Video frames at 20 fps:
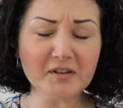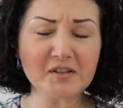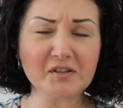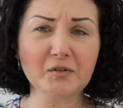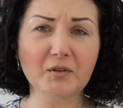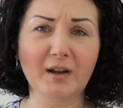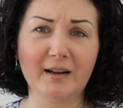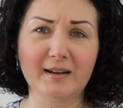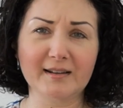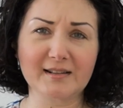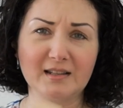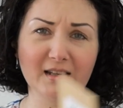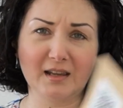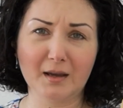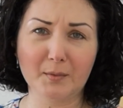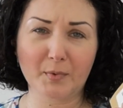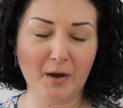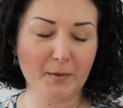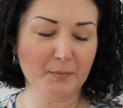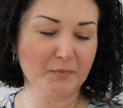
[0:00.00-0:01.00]
two colors
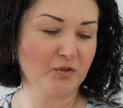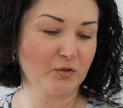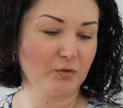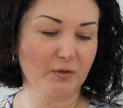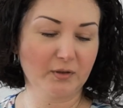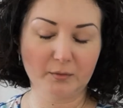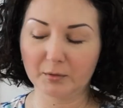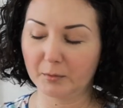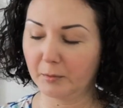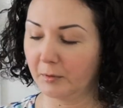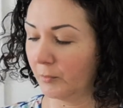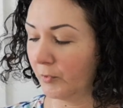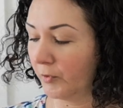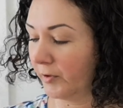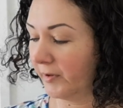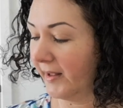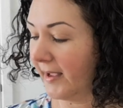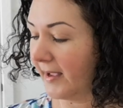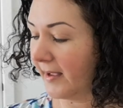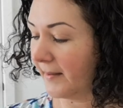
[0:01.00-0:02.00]
here, but I'm sure there will be
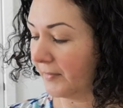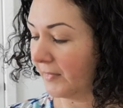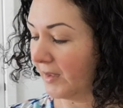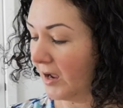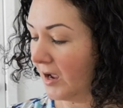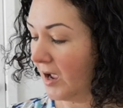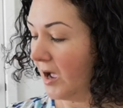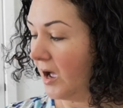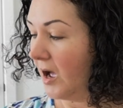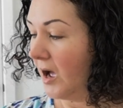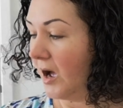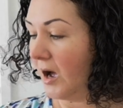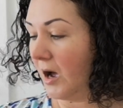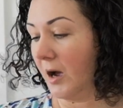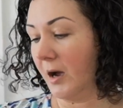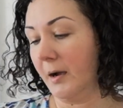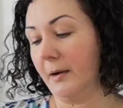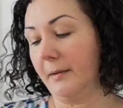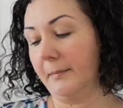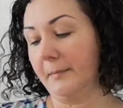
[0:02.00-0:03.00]
more in there.
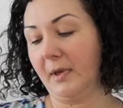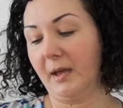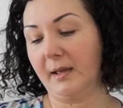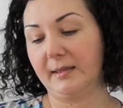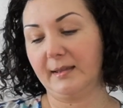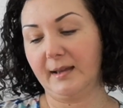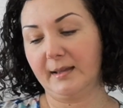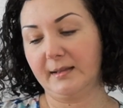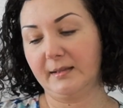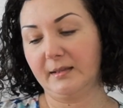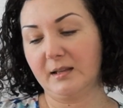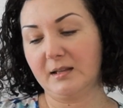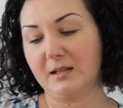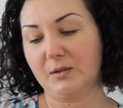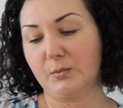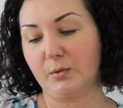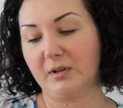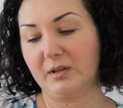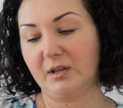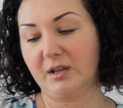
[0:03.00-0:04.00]
Then
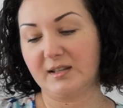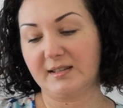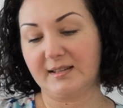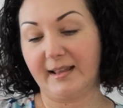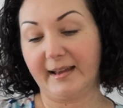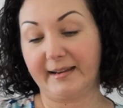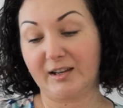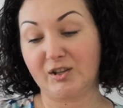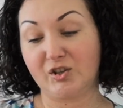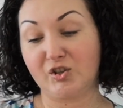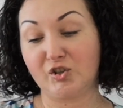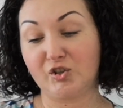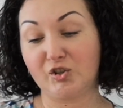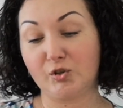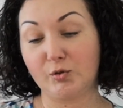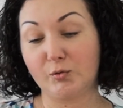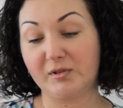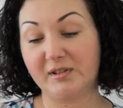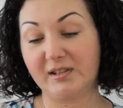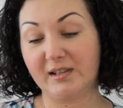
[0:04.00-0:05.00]
this one is like a
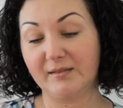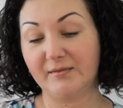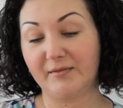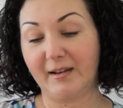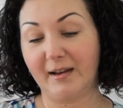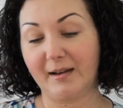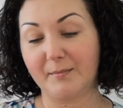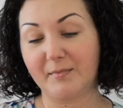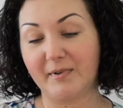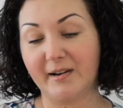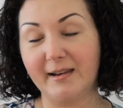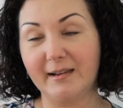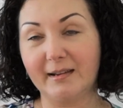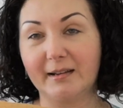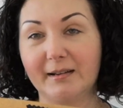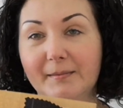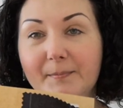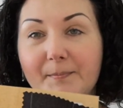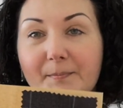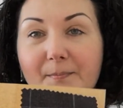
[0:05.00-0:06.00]
suiting fabric.